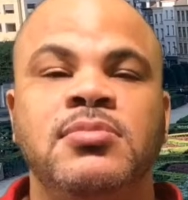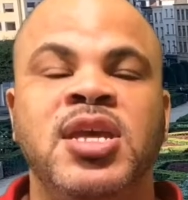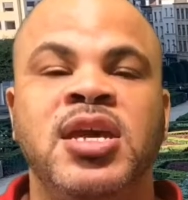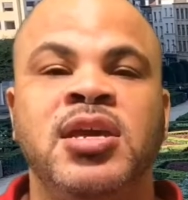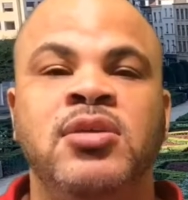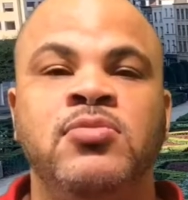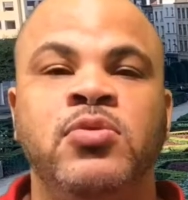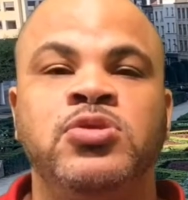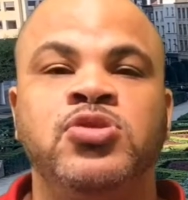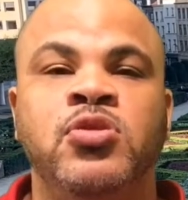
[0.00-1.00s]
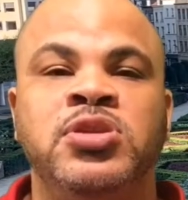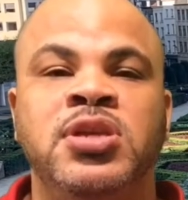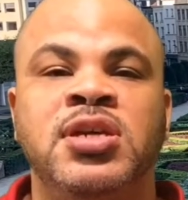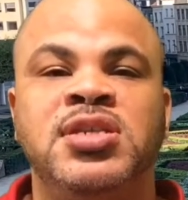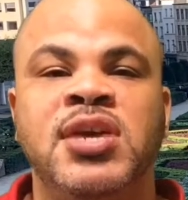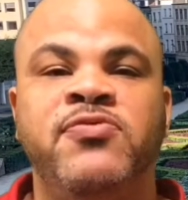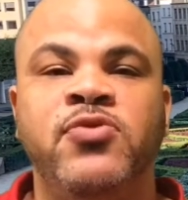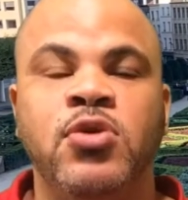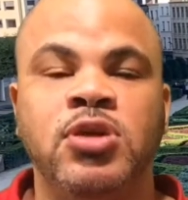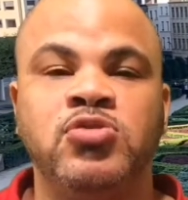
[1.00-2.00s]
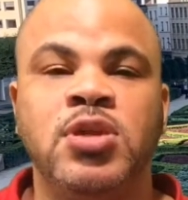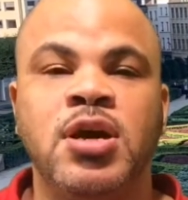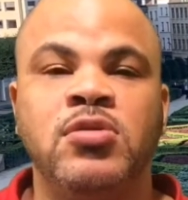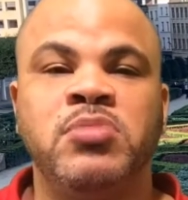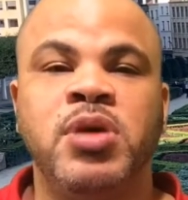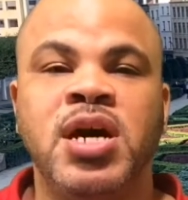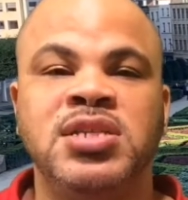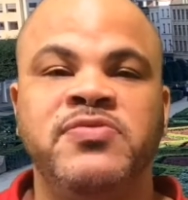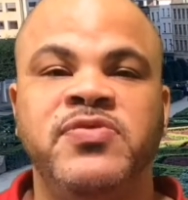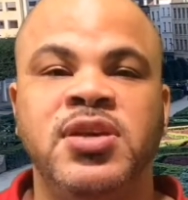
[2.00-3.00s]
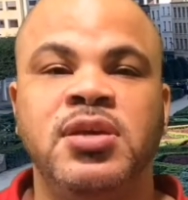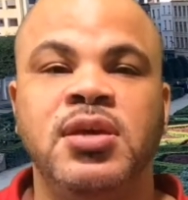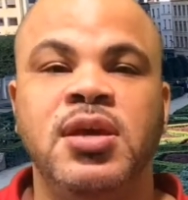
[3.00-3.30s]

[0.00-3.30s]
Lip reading: they were charging us a $400 deposit fee.